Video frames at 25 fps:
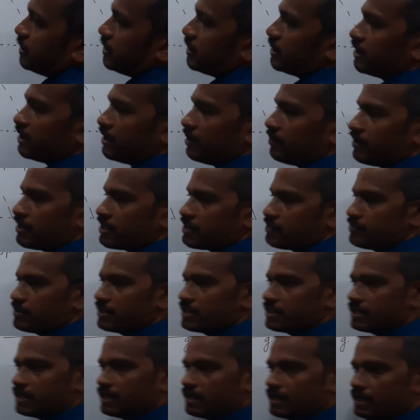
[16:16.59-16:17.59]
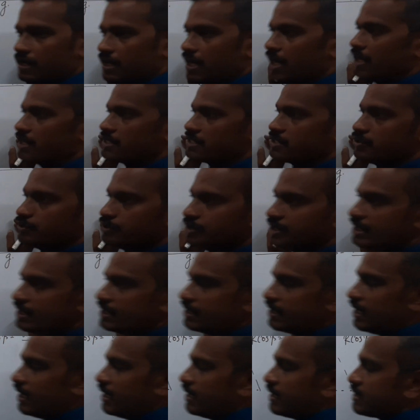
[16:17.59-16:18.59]
Theta plus beta. So
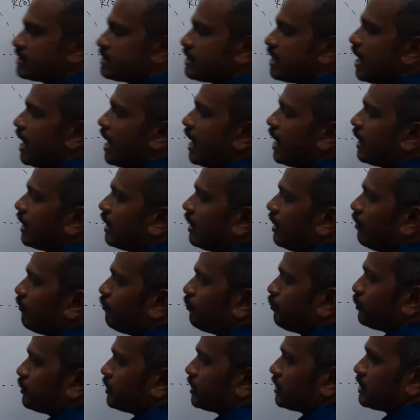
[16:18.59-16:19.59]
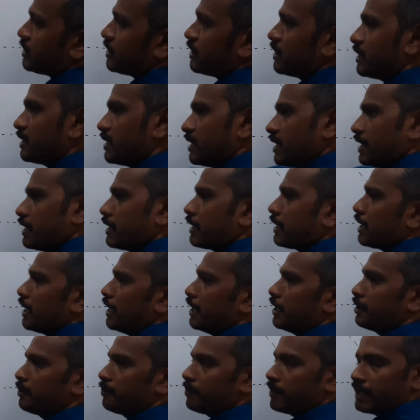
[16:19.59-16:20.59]
theta is the angle of projection in the
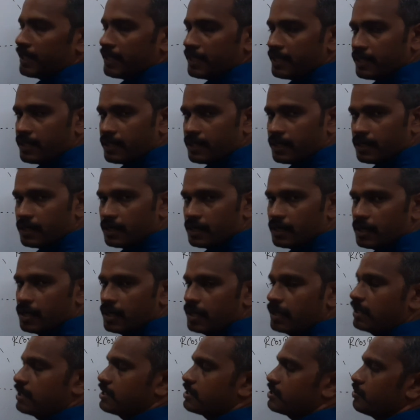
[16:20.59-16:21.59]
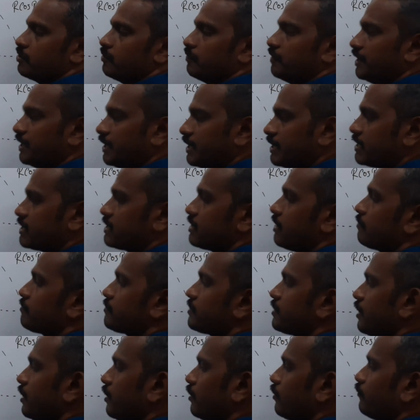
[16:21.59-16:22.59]
inclined plane. So when it is
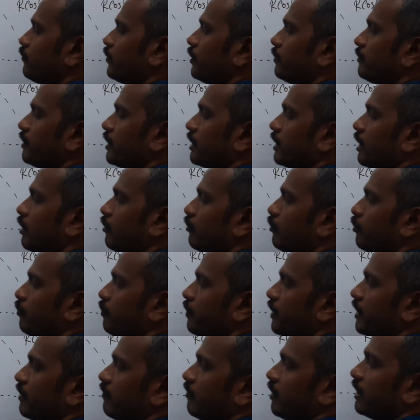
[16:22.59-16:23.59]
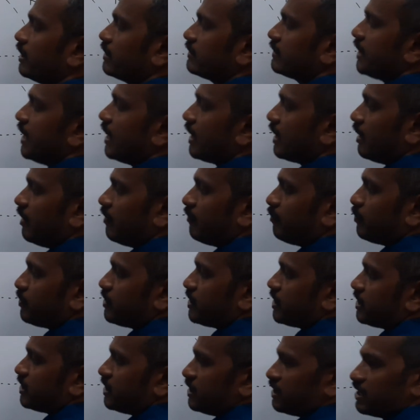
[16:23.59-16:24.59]
observed from the ground plane, what is the angle of
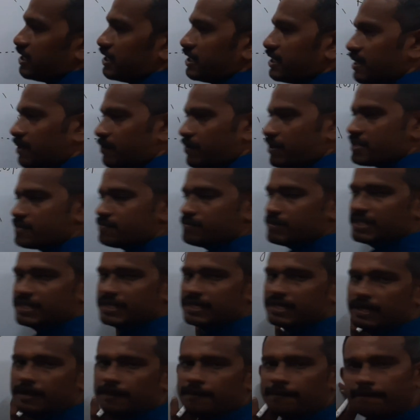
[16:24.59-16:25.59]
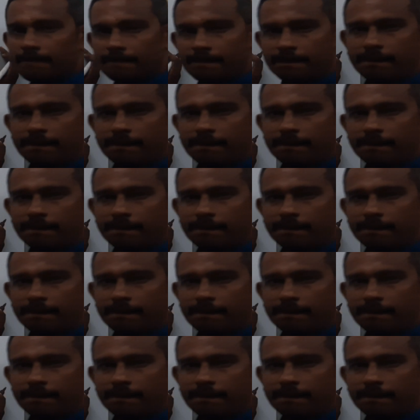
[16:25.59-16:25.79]
projection? Theta plus beta.